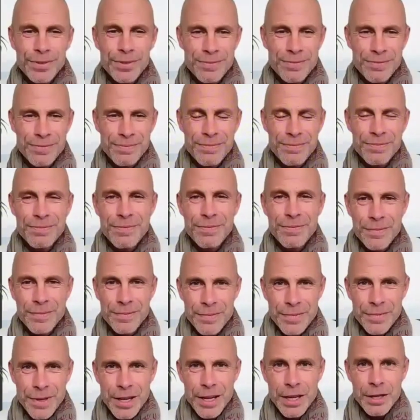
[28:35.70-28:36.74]

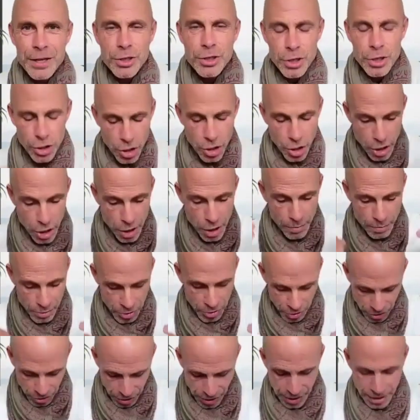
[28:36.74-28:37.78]
It
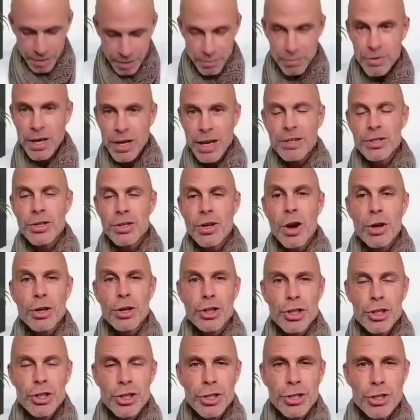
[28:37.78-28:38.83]
calms and it takes the
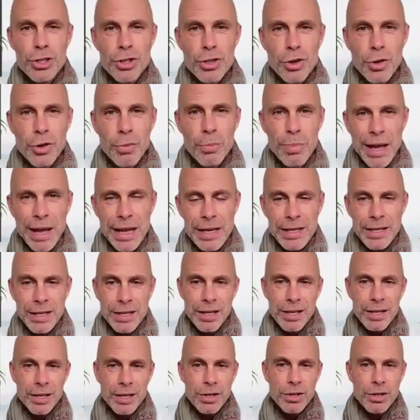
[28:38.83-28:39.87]
oxygen to your belly,